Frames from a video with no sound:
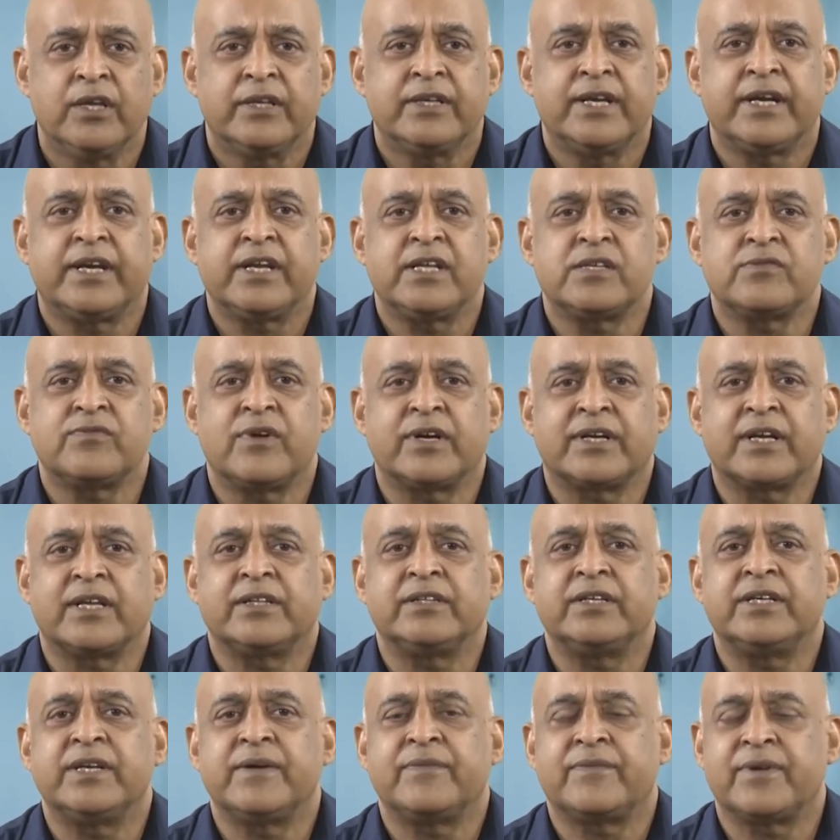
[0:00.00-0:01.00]
that is what are
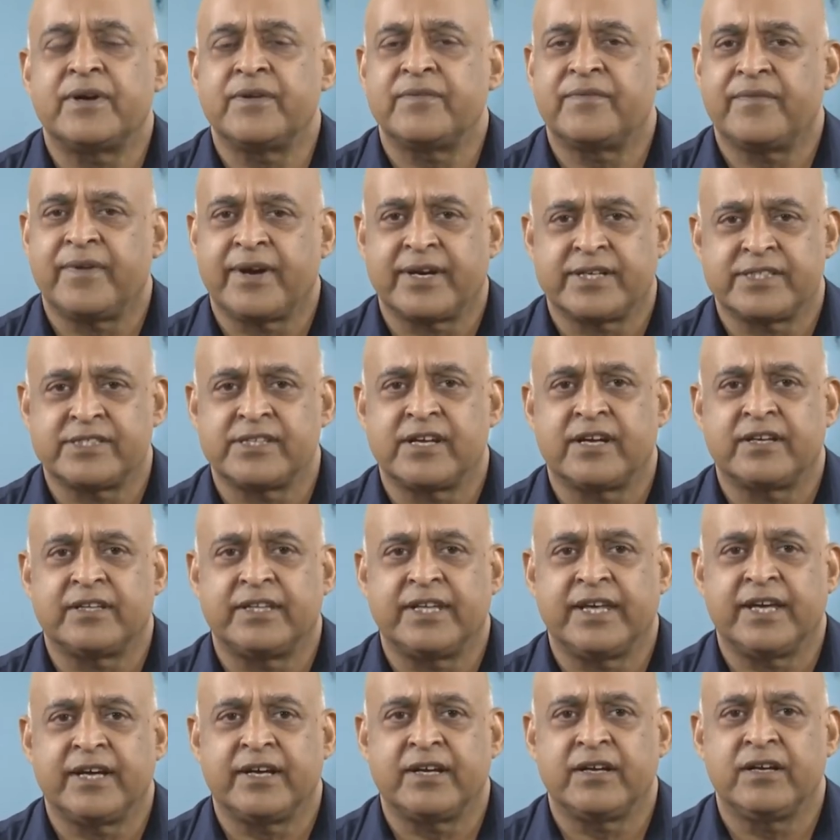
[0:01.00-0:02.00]
the different facts are
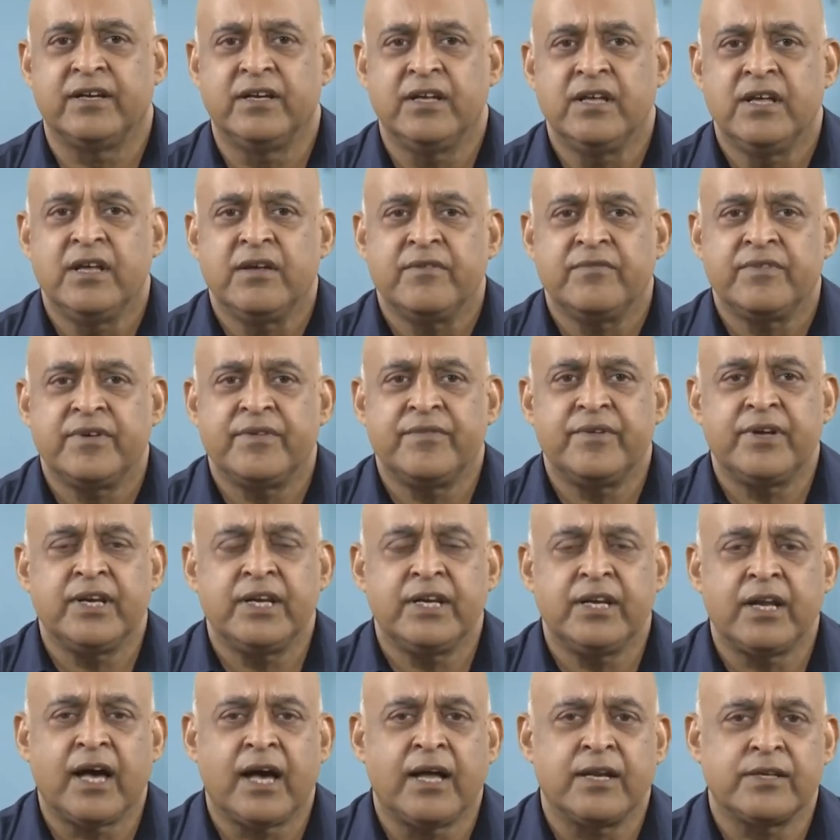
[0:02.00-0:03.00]
there. We
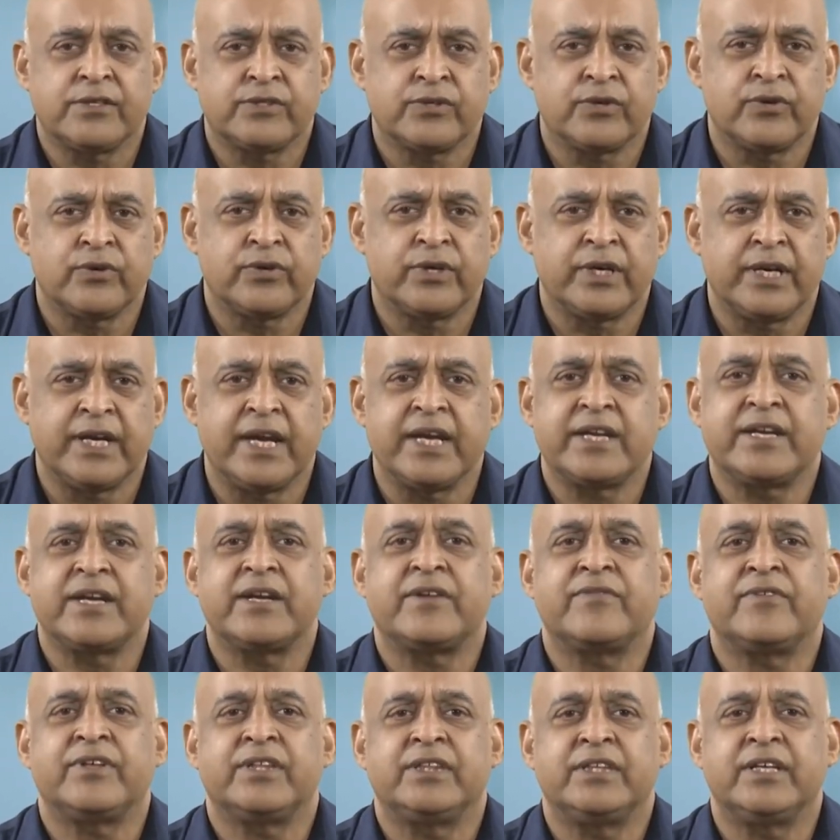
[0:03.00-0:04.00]
will also relate
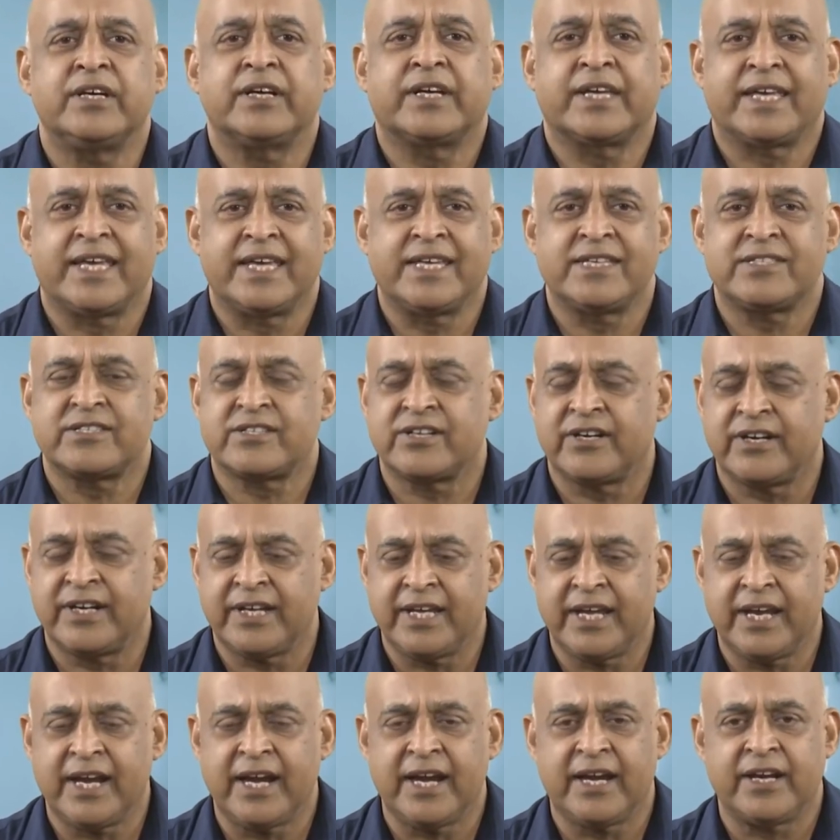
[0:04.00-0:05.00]
it with the case
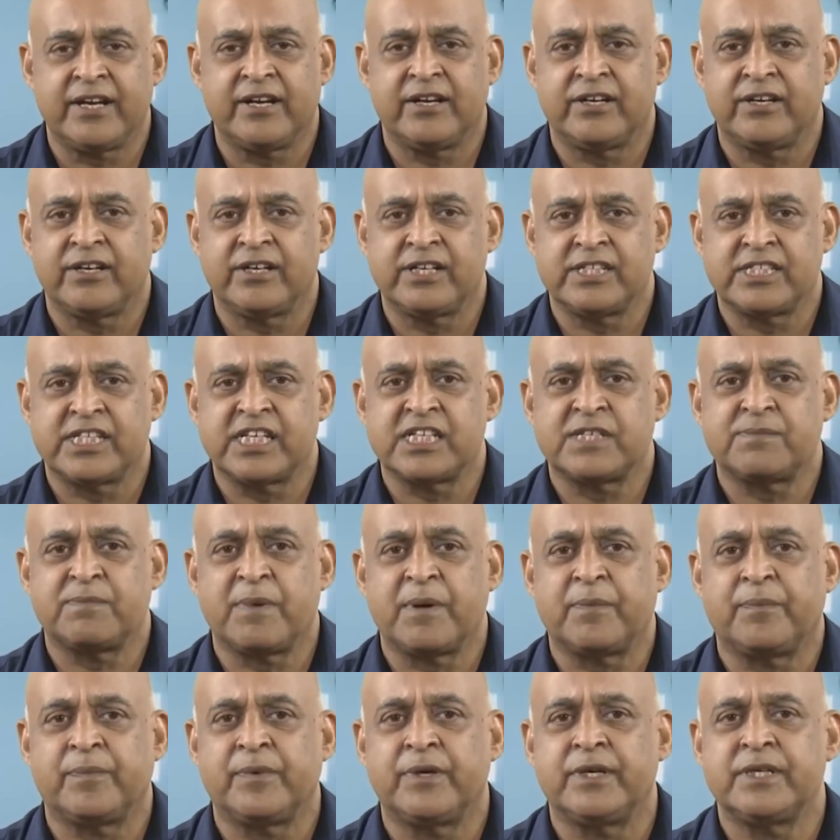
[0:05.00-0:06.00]
study and uh, research
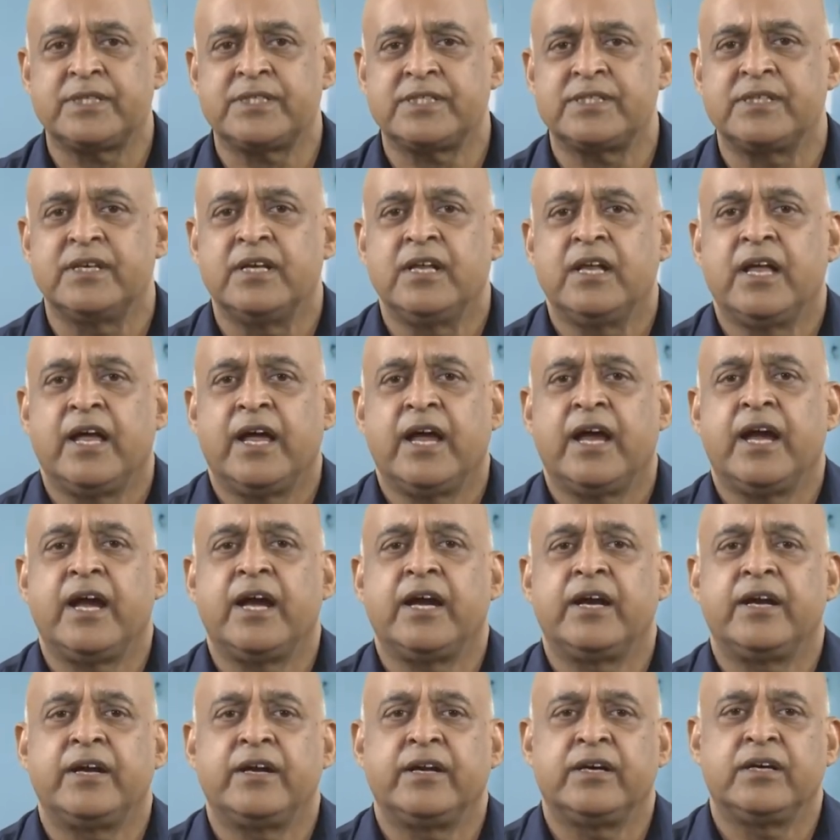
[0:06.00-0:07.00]
papers,
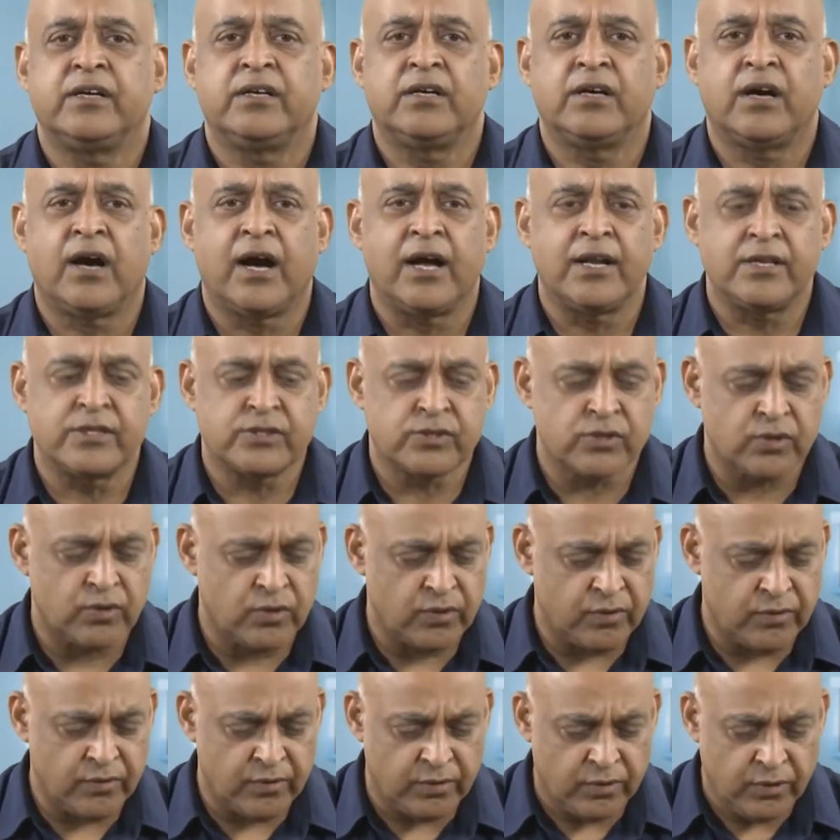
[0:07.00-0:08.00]
and uh,
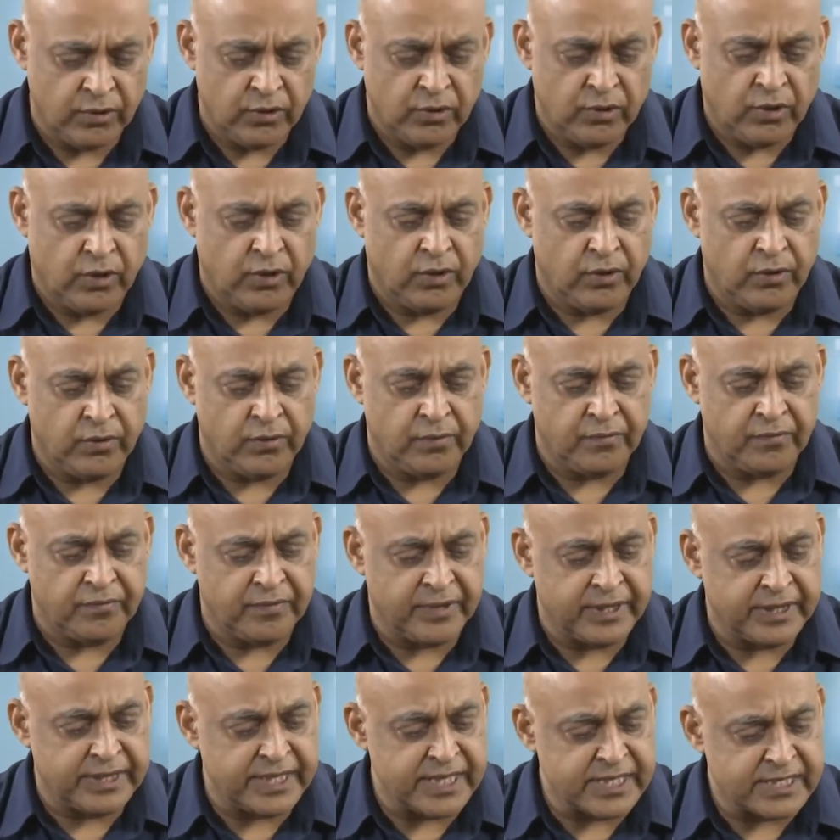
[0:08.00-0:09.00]
also uh,
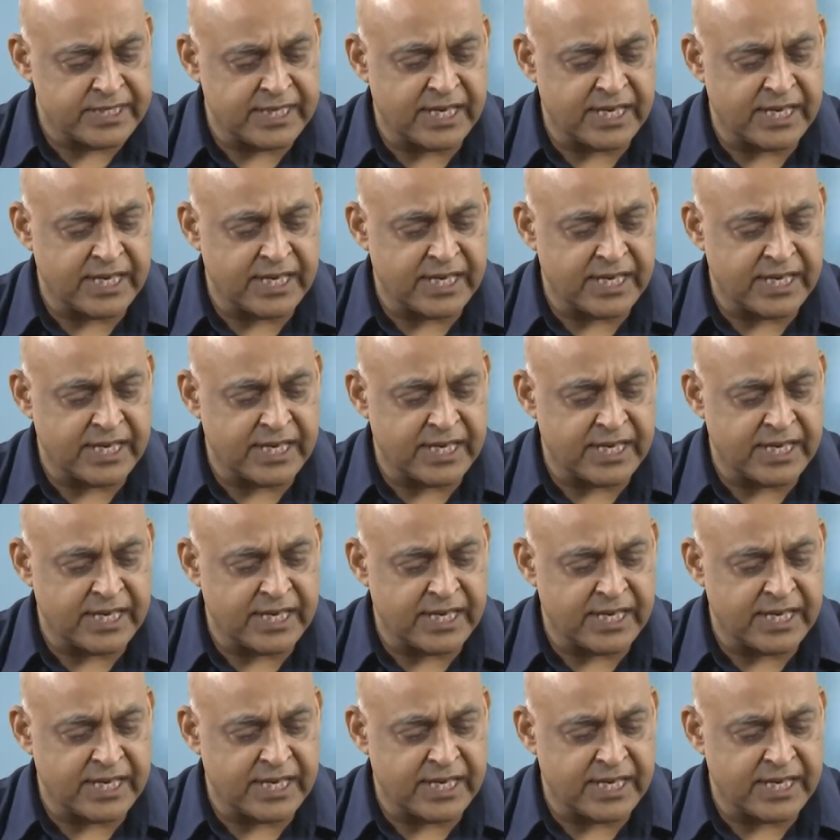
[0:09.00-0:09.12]
we, this